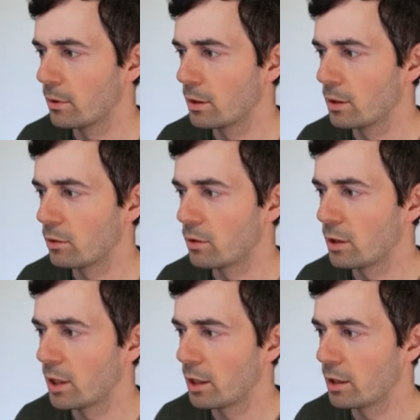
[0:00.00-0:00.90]
you'll see
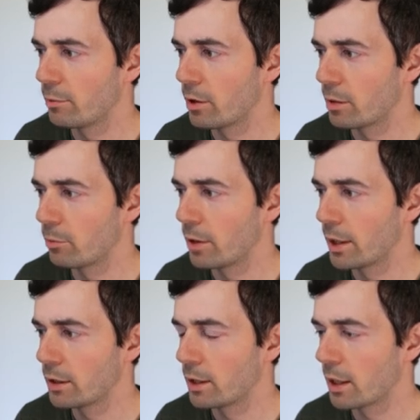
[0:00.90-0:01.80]
down in the bottom
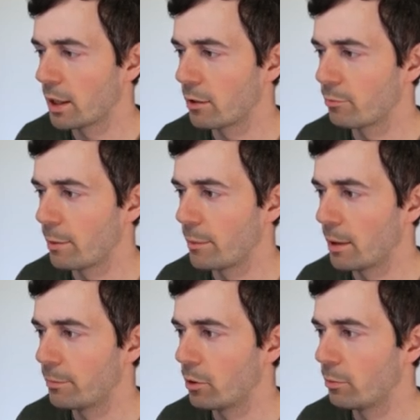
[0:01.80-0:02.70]
right that I have my map
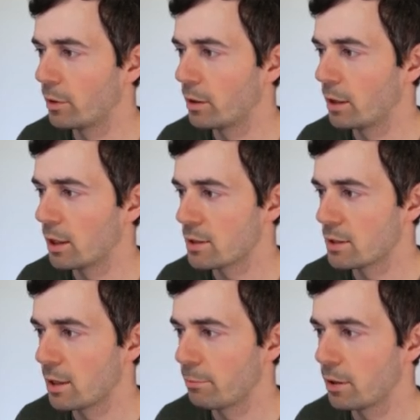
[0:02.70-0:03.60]
open as a
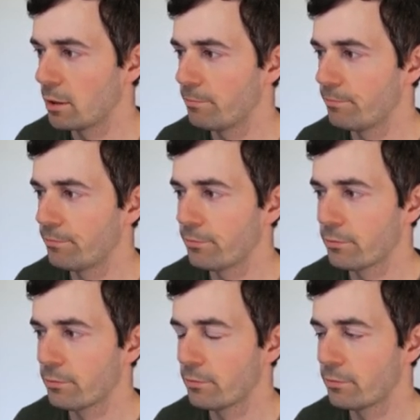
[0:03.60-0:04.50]
template.
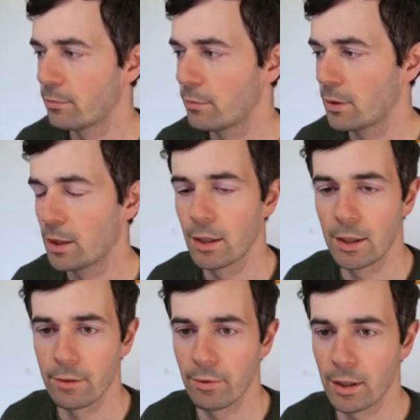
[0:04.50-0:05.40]

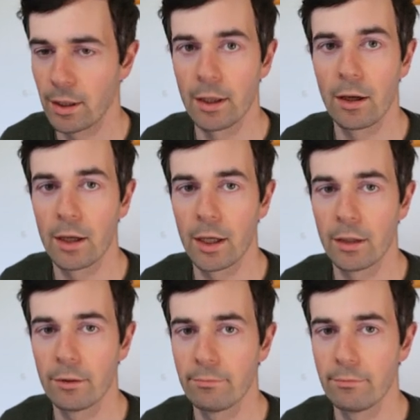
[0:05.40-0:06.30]
If I click hide,
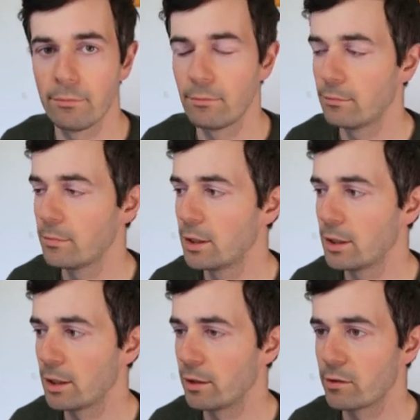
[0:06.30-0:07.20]

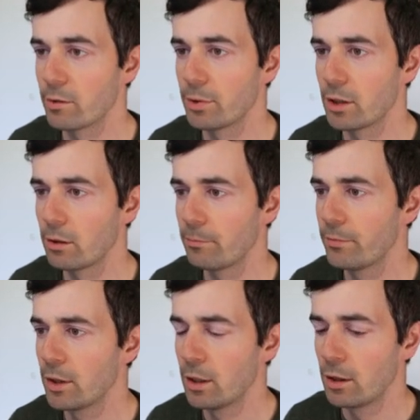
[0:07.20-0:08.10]
it'll disappear,
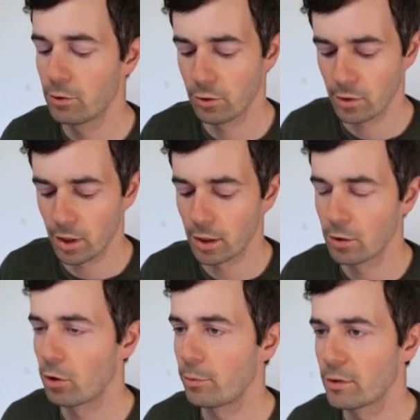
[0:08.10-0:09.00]
just like
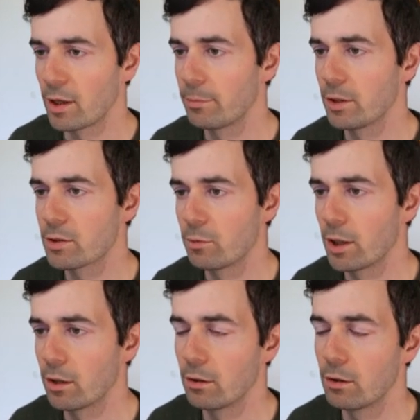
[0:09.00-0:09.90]
normal templates
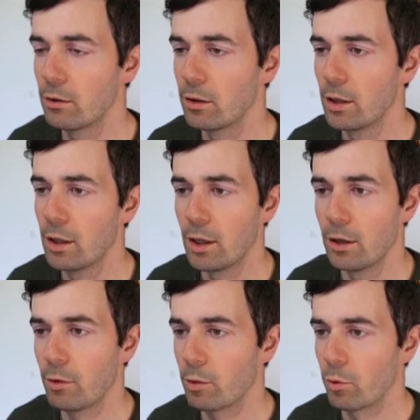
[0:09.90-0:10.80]
when
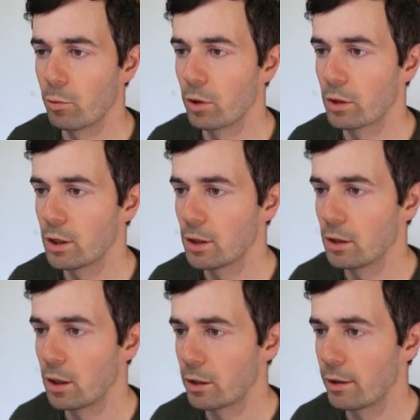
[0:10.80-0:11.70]
we're working
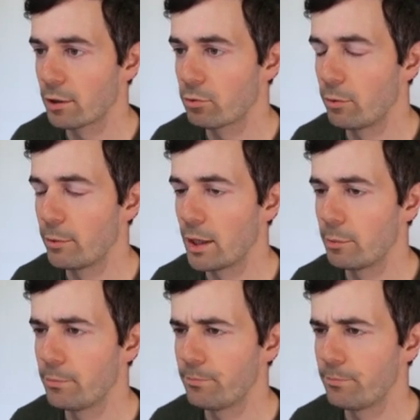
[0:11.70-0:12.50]
on our actual map.